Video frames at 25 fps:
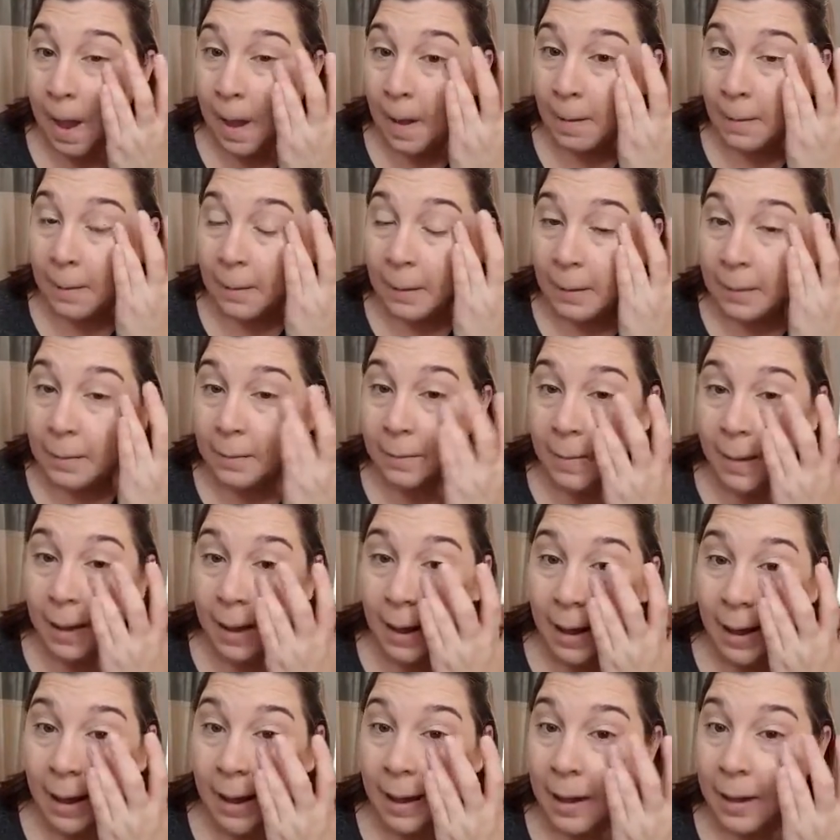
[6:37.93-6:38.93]
I'm gonna
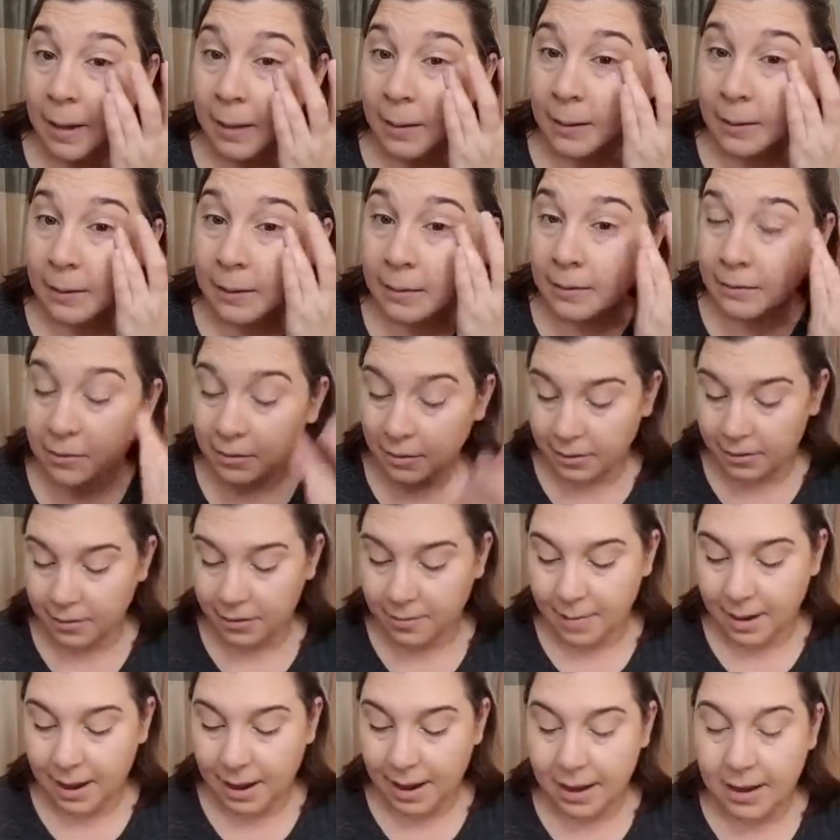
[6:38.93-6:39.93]
pat a little under
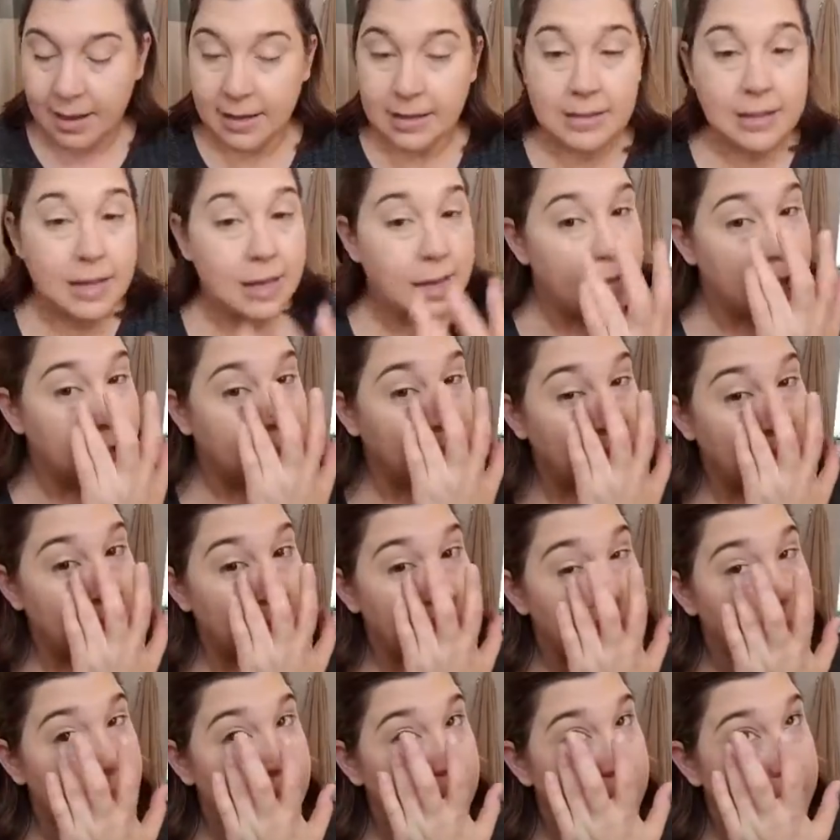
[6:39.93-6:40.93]
my eyes. This
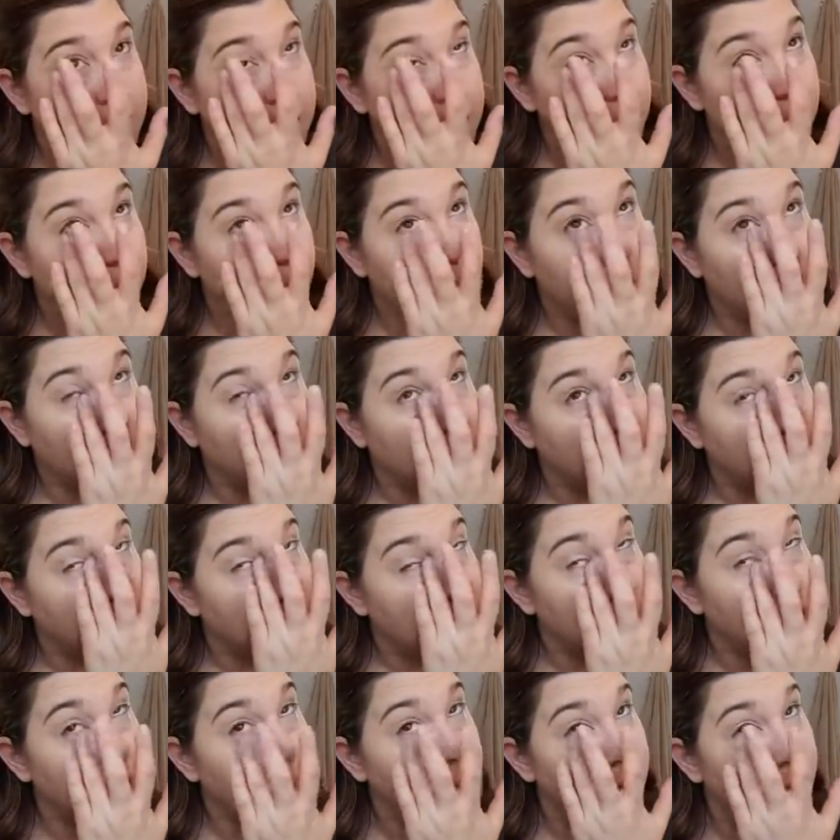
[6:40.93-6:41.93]
is the trick for
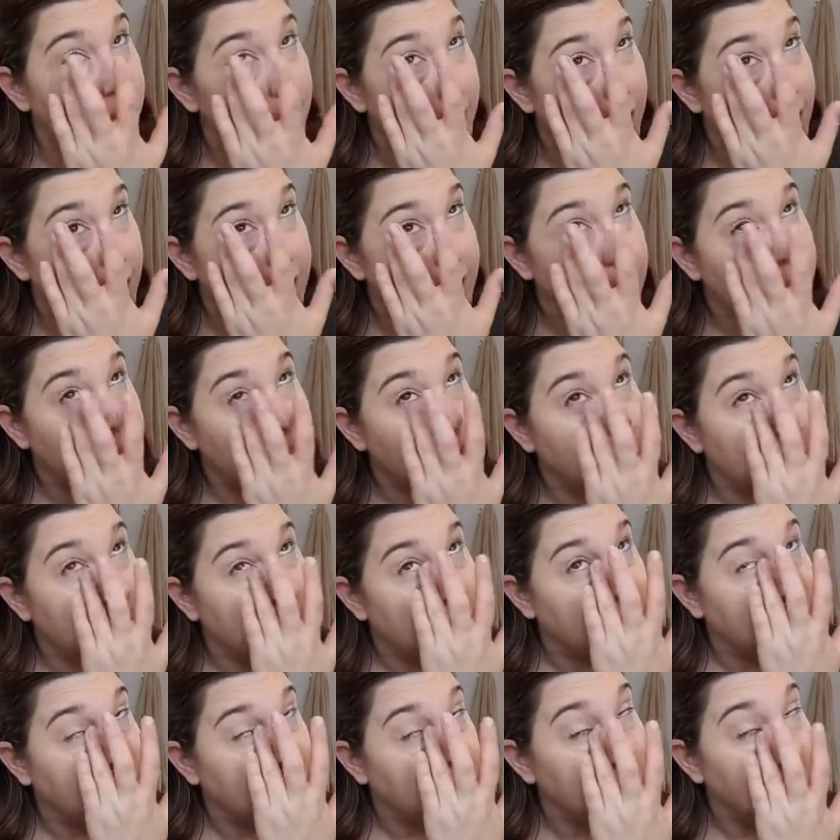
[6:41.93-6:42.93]
mature eyes to
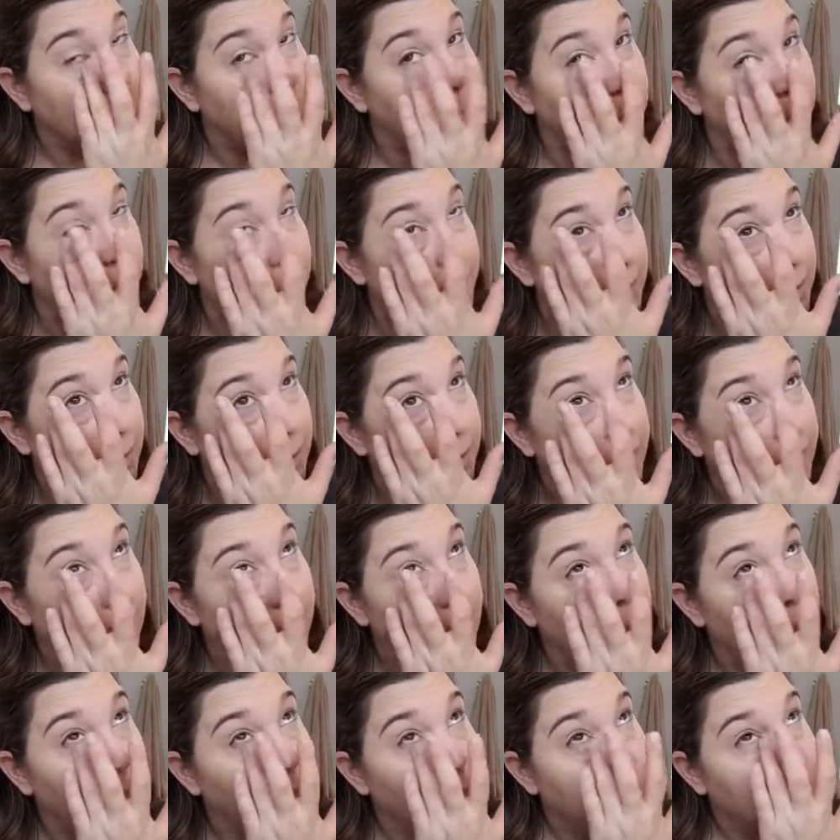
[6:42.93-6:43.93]
keep
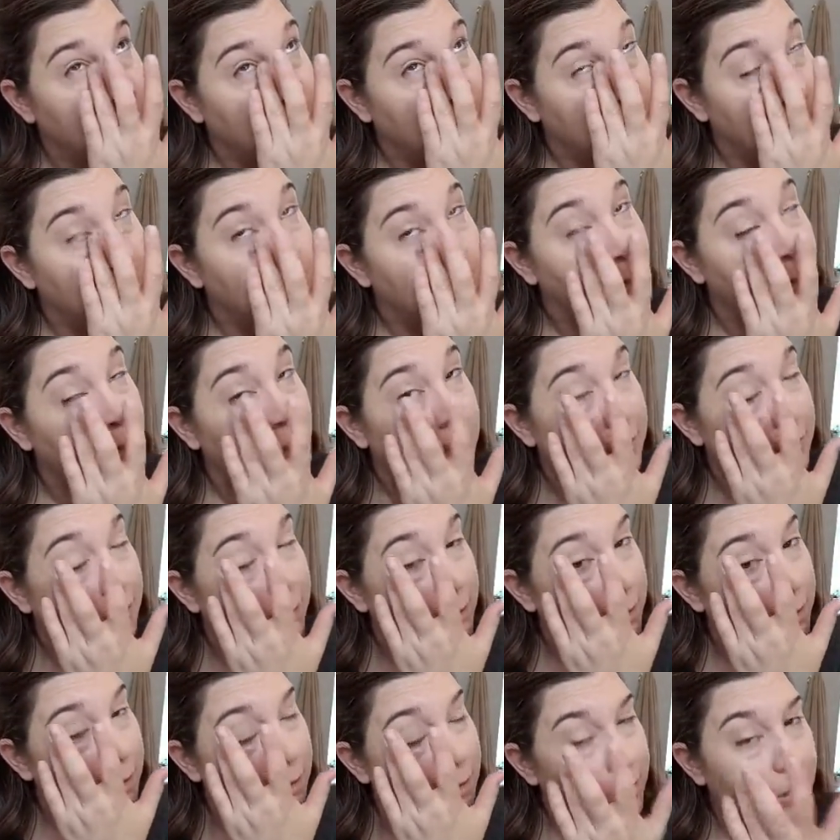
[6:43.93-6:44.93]

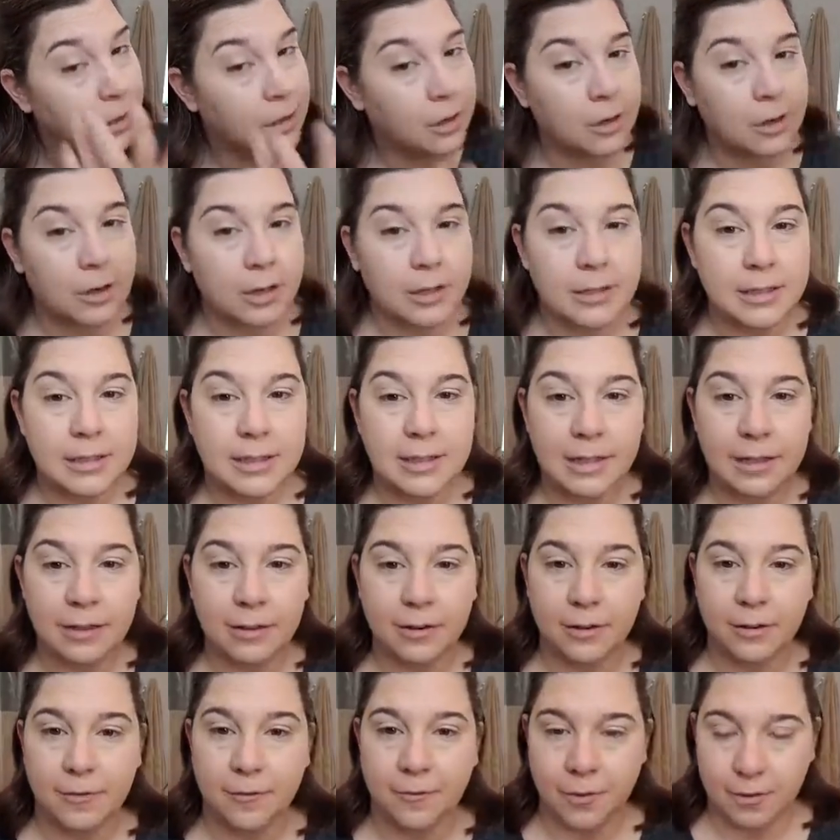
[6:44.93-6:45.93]
your
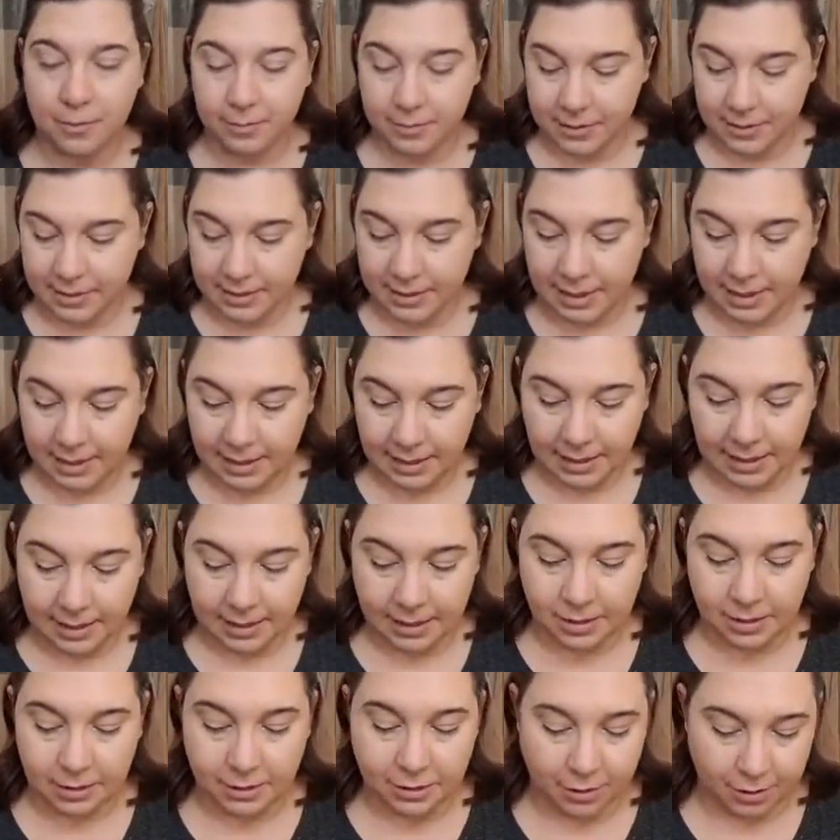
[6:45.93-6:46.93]
concealer from setting in
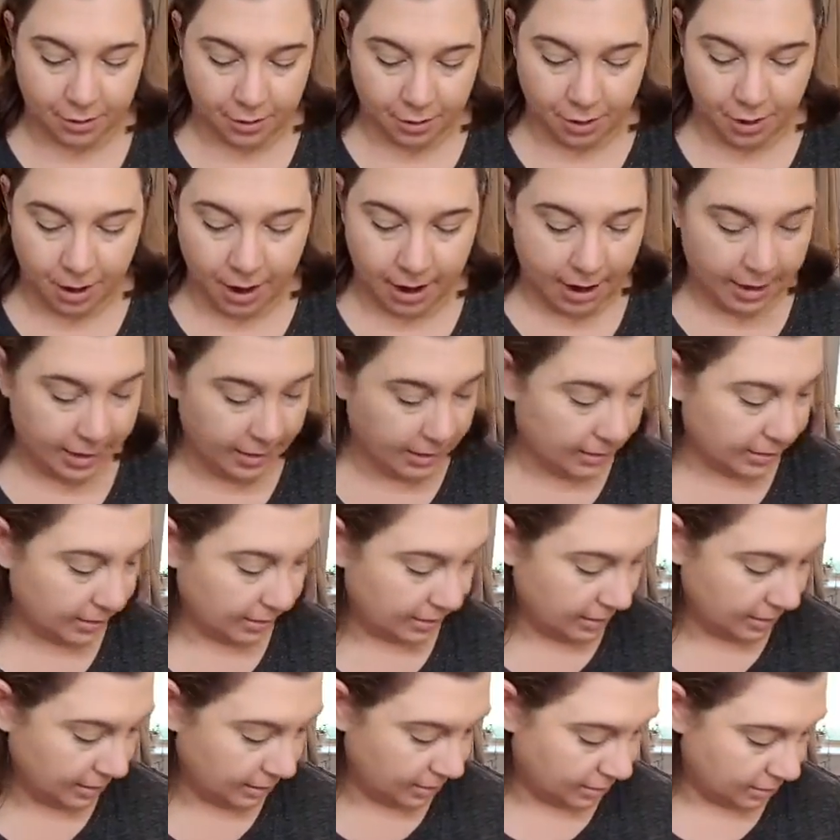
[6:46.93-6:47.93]
on your
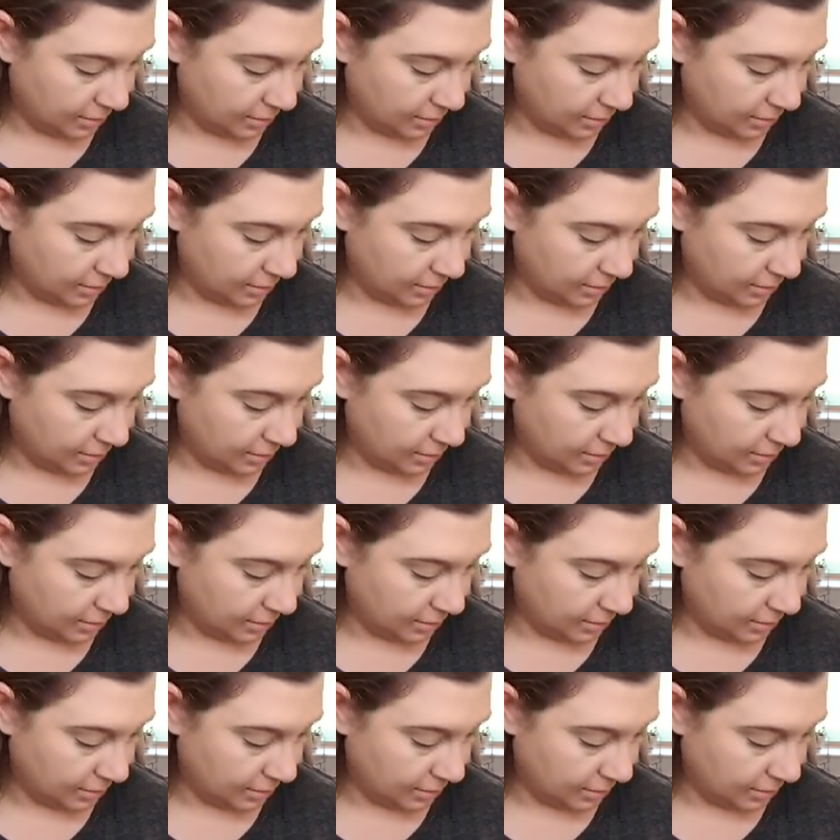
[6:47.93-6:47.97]
cracks.